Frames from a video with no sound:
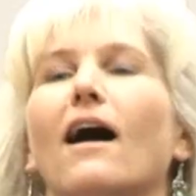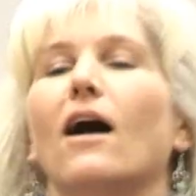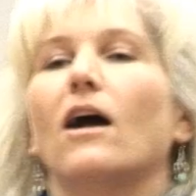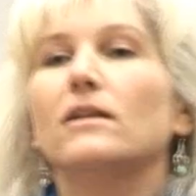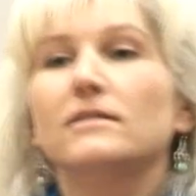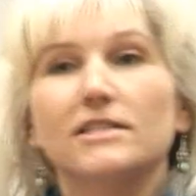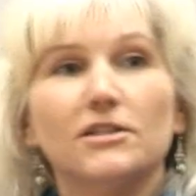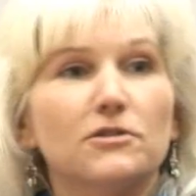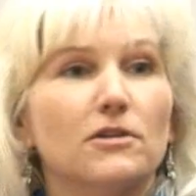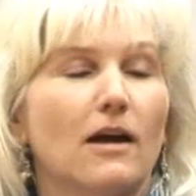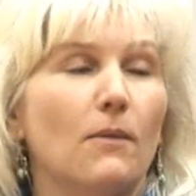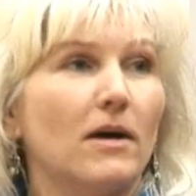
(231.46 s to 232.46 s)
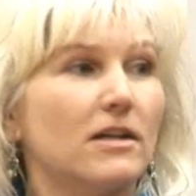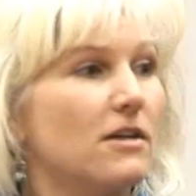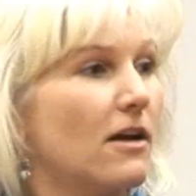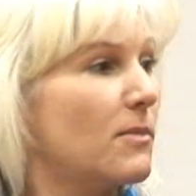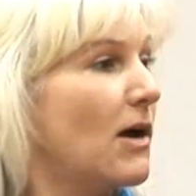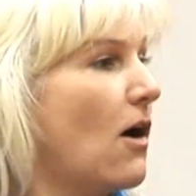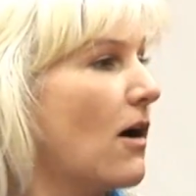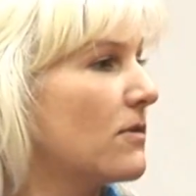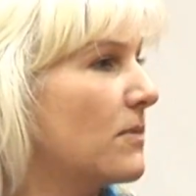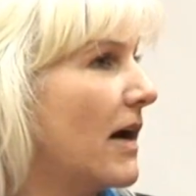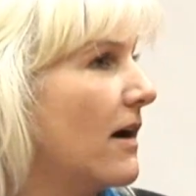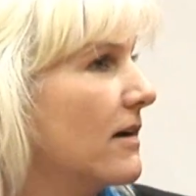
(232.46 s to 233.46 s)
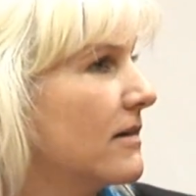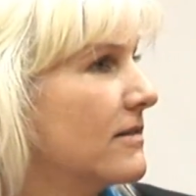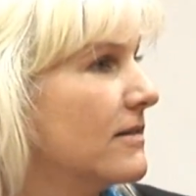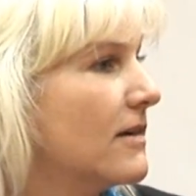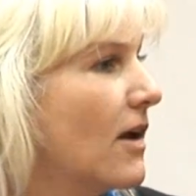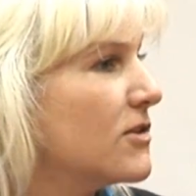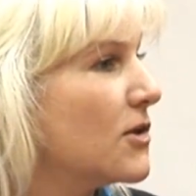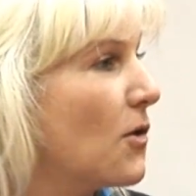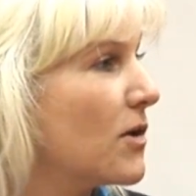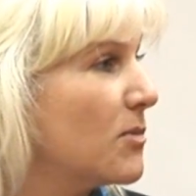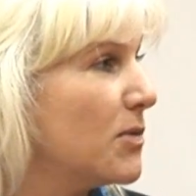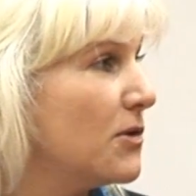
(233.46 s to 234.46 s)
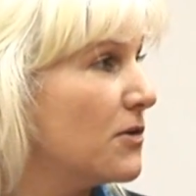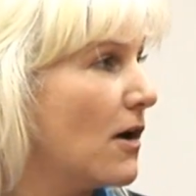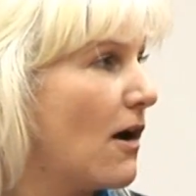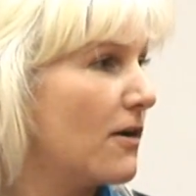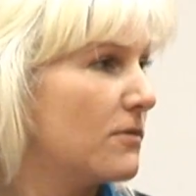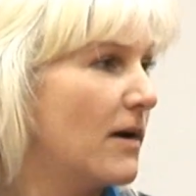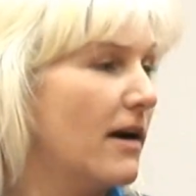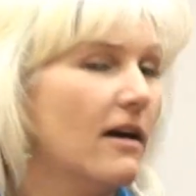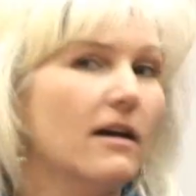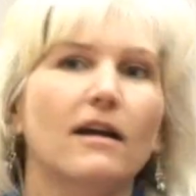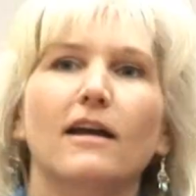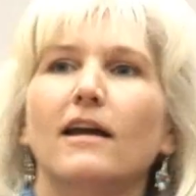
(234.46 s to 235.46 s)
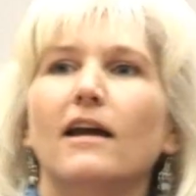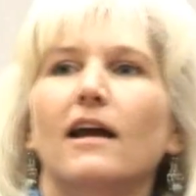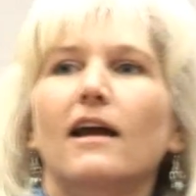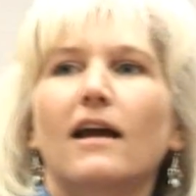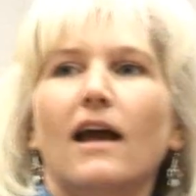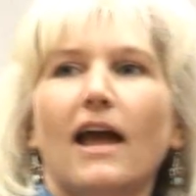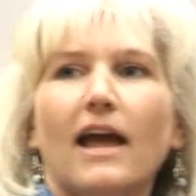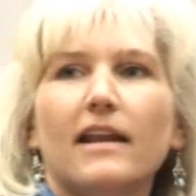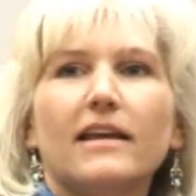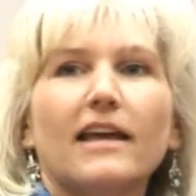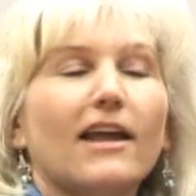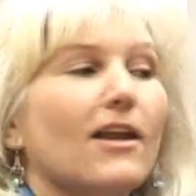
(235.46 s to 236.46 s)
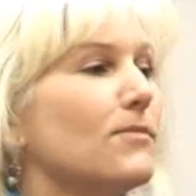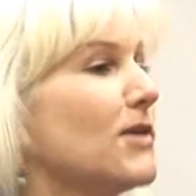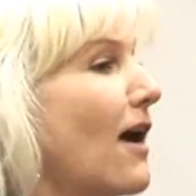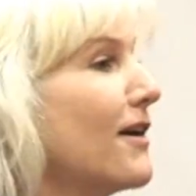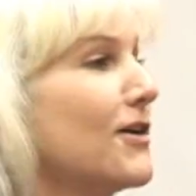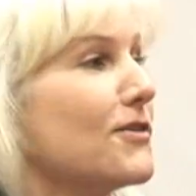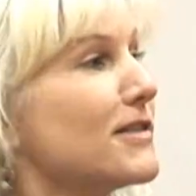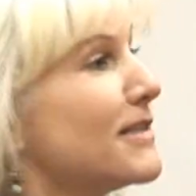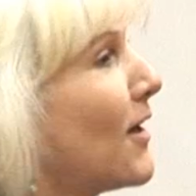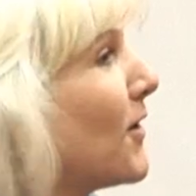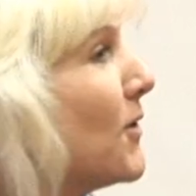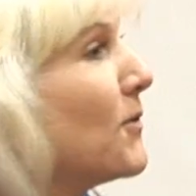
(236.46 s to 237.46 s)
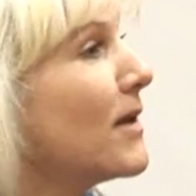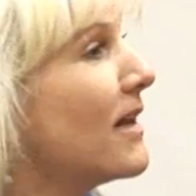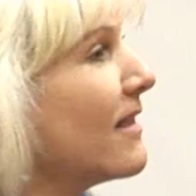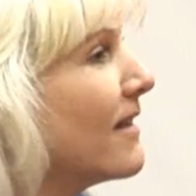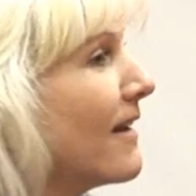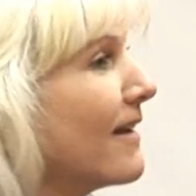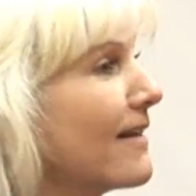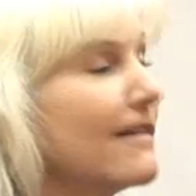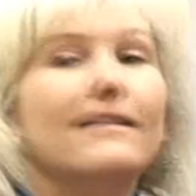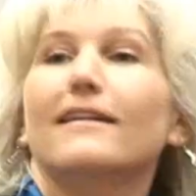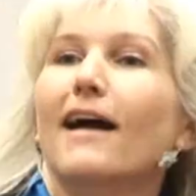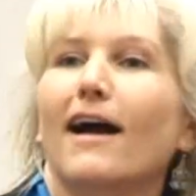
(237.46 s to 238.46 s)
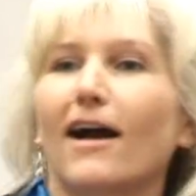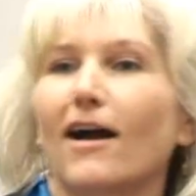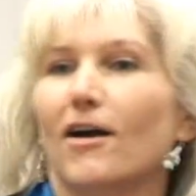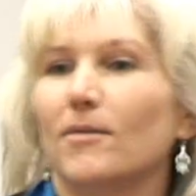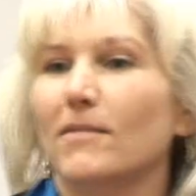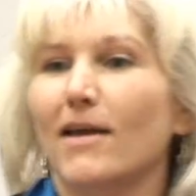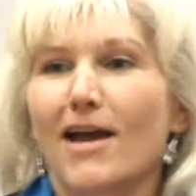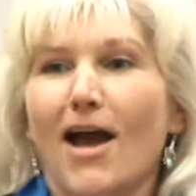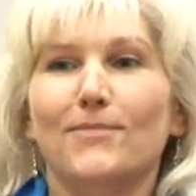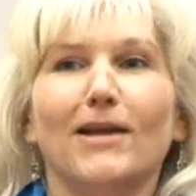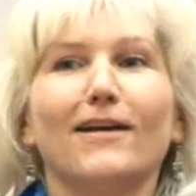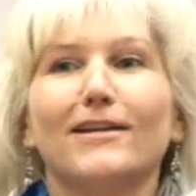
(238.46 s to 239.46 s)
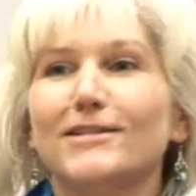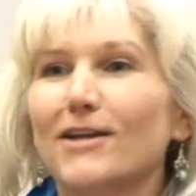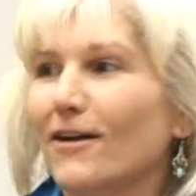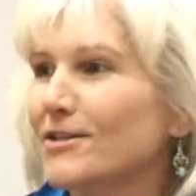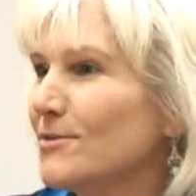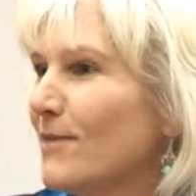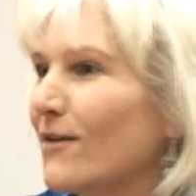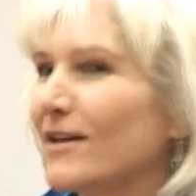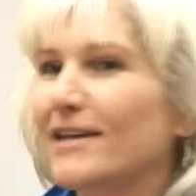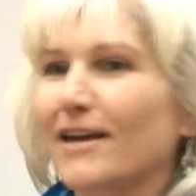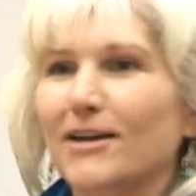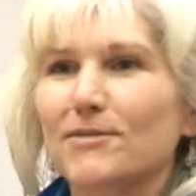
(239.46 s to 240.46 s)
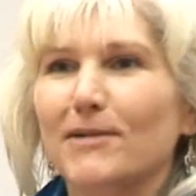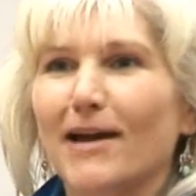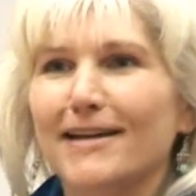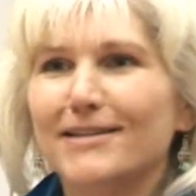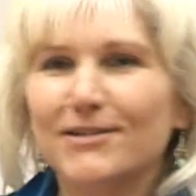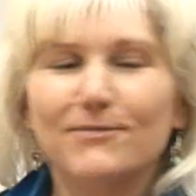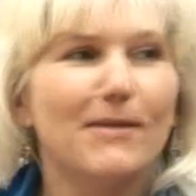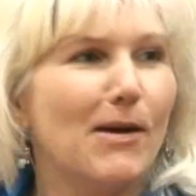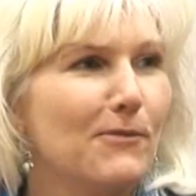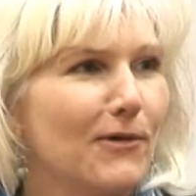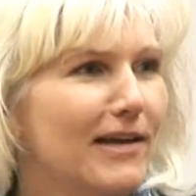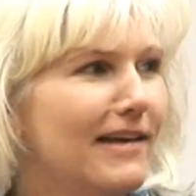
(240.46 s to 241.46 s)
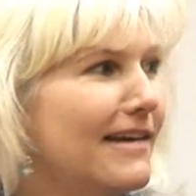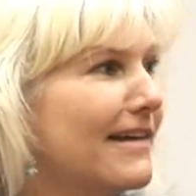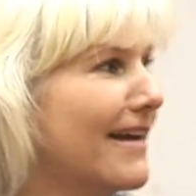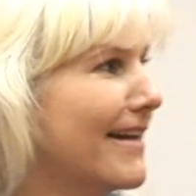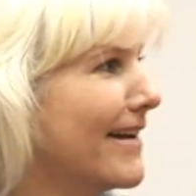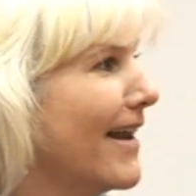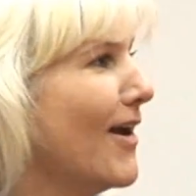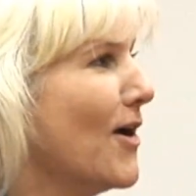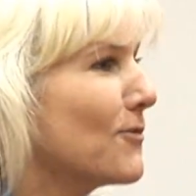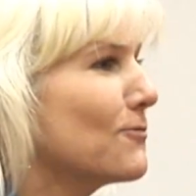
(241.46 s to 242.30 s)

I want to talk about hardware. So computer hardware. And again, I'm not here to sell you anything. I'm not going to talk to you about gigabytes of memory and